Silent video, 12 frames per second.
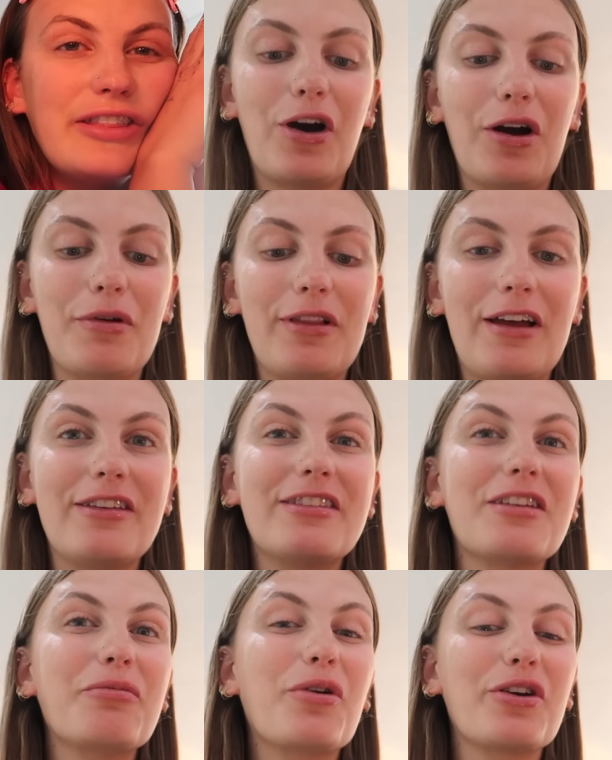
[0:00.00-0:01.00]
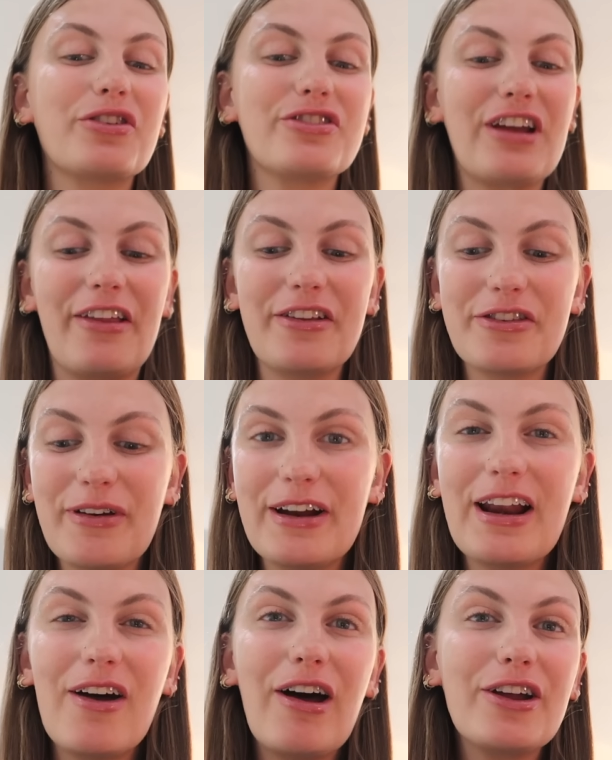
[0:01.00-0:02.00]
caramelizing more shallots
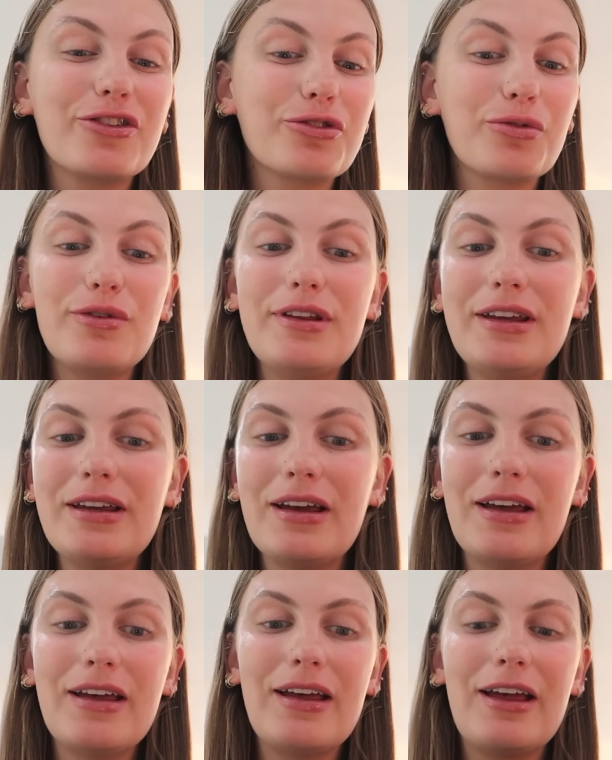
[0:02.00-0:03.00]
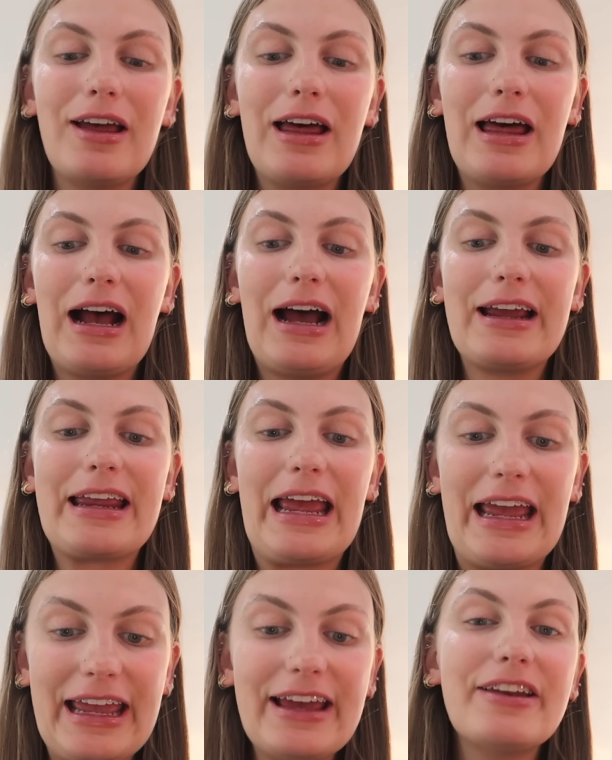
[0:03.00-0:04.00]
right now. I truly, I
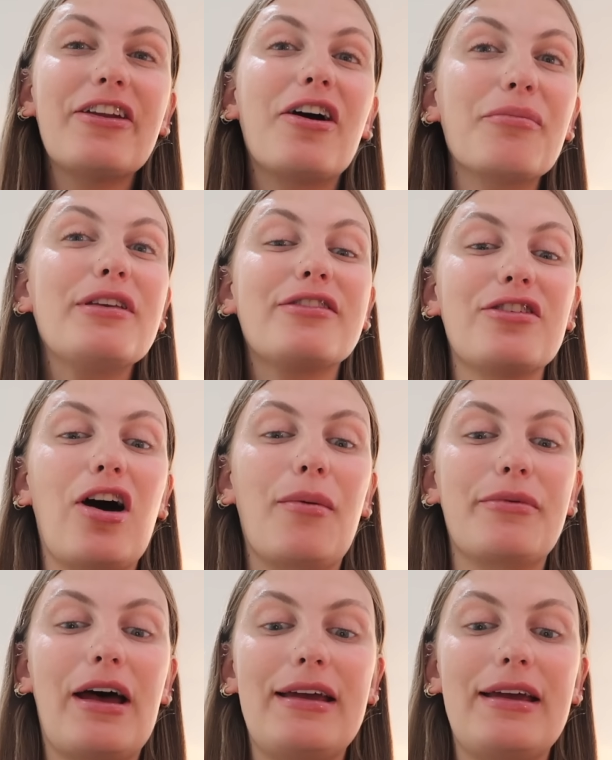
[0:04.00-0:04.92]
cannot be stopped.